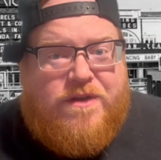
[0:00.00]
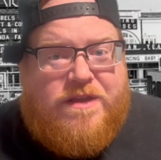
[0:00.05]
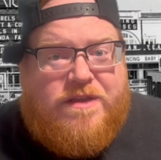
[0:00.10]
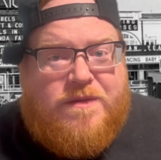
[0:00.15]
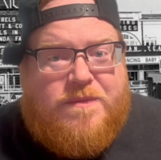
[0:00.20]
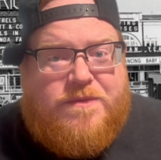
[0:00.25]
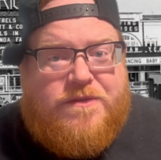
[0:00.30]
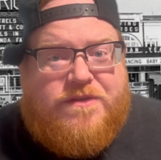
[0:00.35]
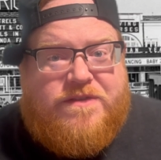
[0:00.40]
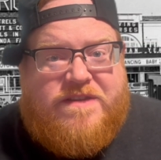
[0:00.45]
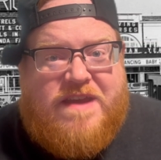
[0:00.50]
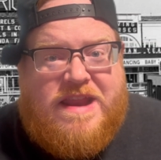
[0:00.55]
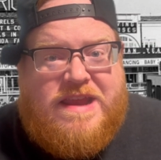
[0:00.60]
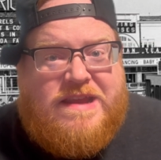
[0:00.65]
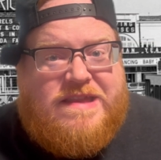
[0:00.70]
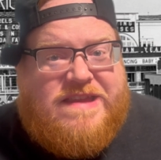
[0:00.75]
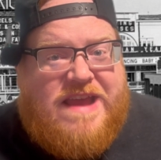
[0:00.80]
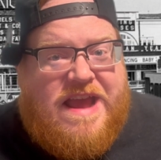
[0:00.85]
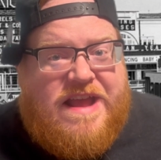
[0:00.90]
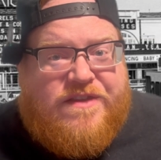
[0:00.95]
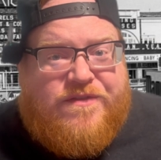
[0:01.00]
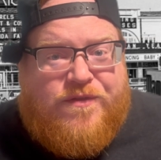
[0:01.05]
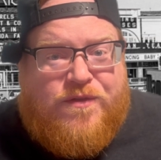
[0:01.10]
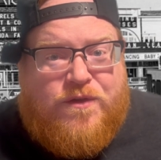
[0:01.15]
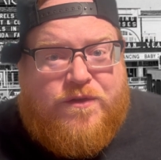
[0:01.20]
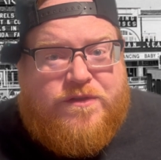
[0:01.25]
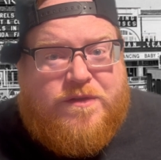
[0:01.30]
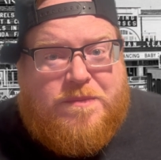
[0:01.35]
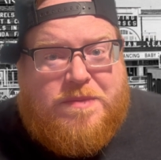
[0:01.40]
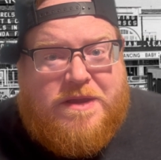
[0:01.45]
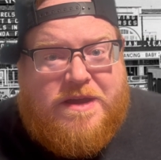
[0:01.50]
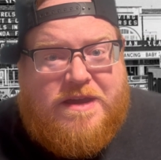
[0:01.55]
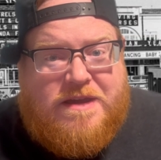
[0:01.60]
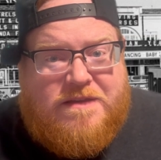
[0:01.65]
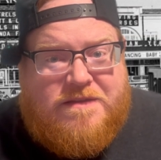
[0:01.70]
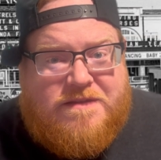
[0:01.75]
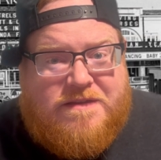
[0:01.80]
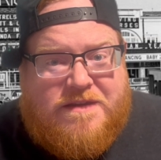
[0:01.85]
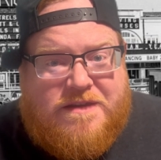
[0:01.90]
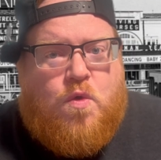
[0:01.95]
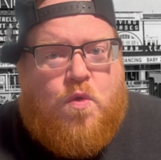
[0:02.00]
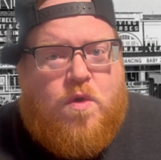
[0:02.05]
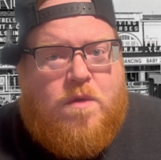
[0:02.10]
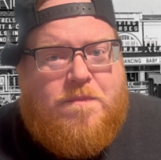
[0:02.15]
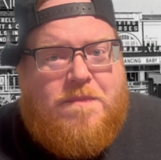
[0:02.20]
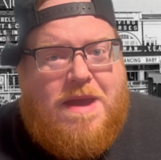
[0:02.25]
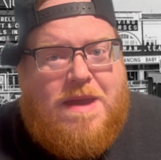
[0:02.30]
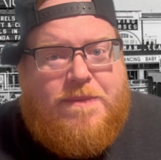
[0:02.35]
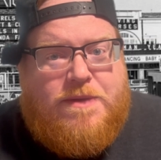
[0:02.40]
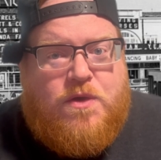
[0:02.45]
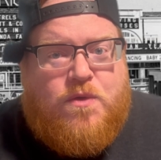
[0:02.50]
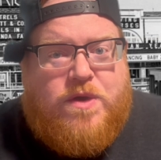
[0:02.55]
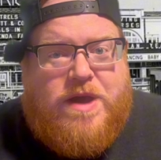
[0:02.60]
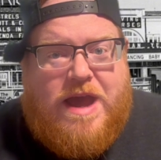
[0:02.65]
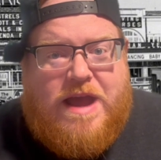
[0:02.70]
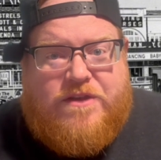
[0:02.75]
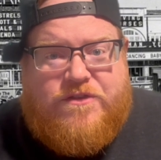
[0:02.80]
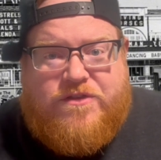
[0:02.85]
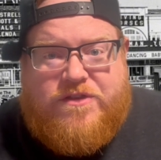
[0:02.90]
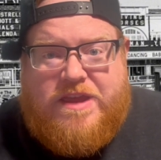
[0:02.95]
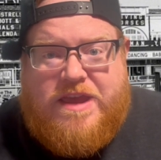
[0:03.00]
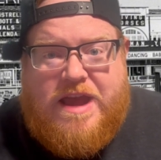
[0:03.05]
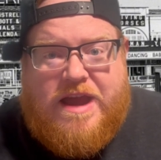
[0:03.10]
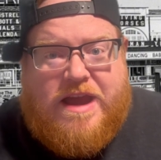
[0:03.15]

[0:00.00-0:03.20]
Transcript: rhythms setting dance floors ablaze? Or maybe you catch the